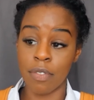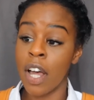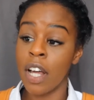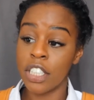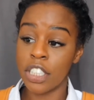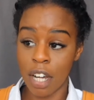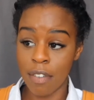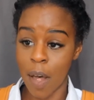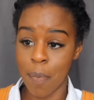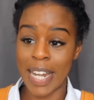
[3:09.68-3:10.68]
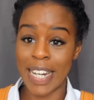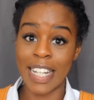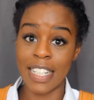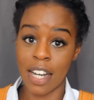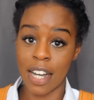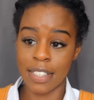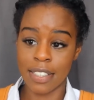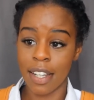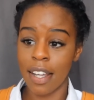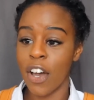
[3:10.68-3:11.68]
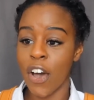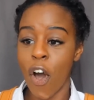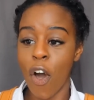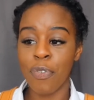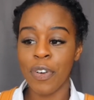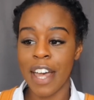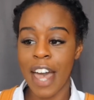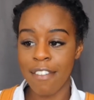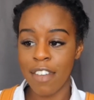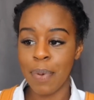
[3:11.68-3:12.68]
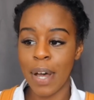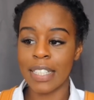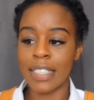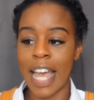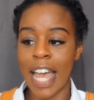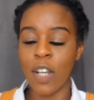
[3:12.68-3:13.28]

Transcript: of shove her penny and dice, offering a heavy purse to